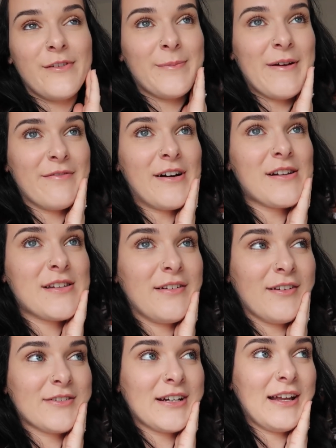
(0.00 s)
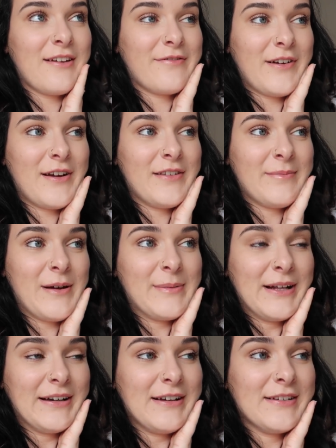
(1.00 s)
we've spent far too long trying to get photos of my
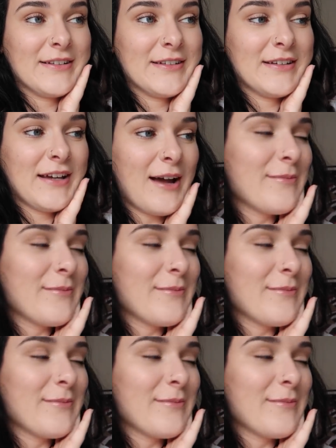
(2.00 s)
planners.